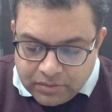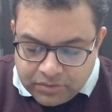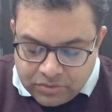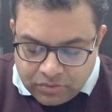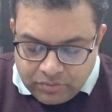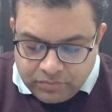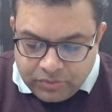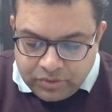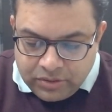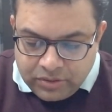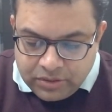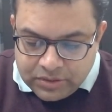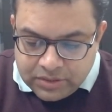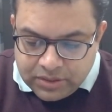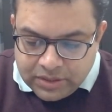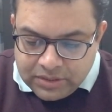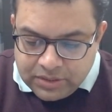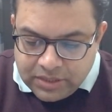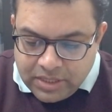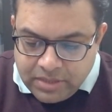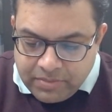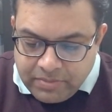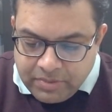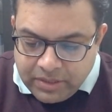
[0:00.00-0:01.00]
so buddha
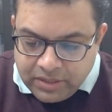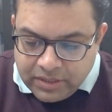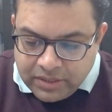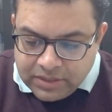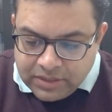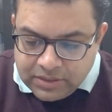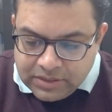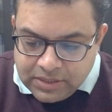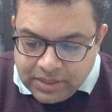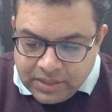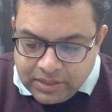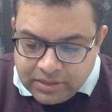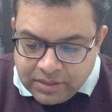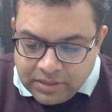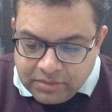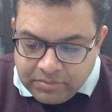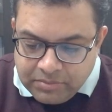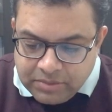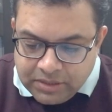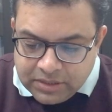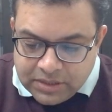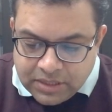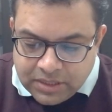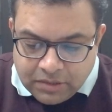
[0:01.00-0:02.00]
says they maintain
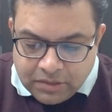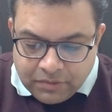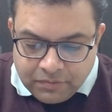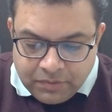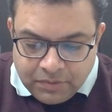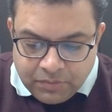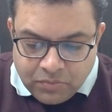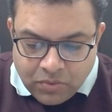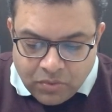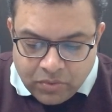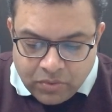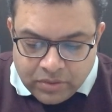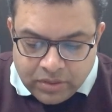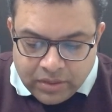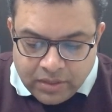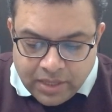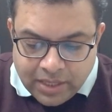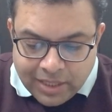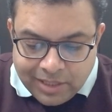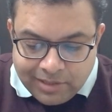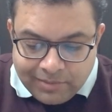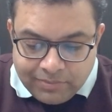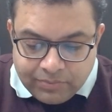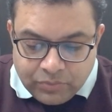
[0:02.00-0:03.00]
sentient beings that have been born
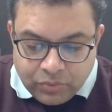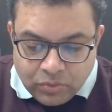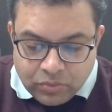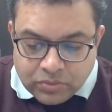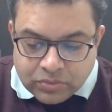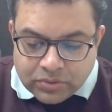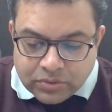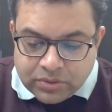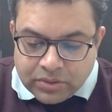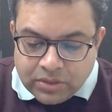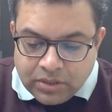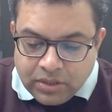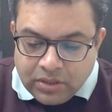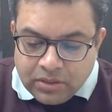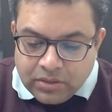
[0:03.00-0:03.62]
and help those